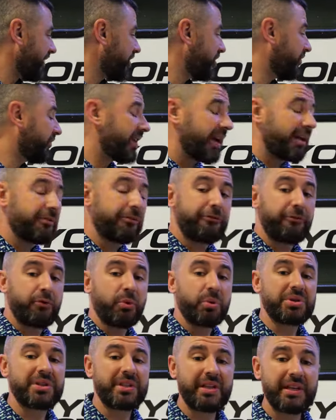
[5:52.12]
You've got
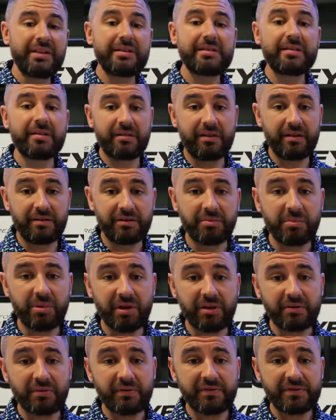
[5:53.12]
forced heat to the
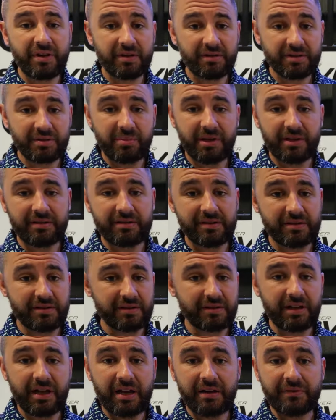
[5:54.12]
underbelly. We've talked about
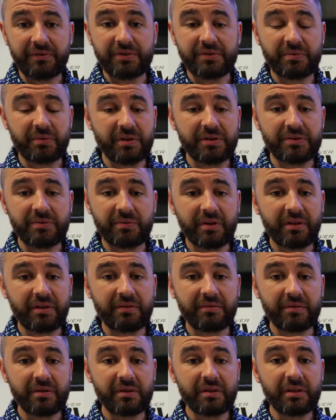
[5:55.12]
this a lot for
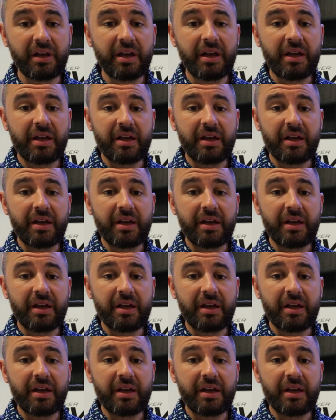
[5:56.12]
2023.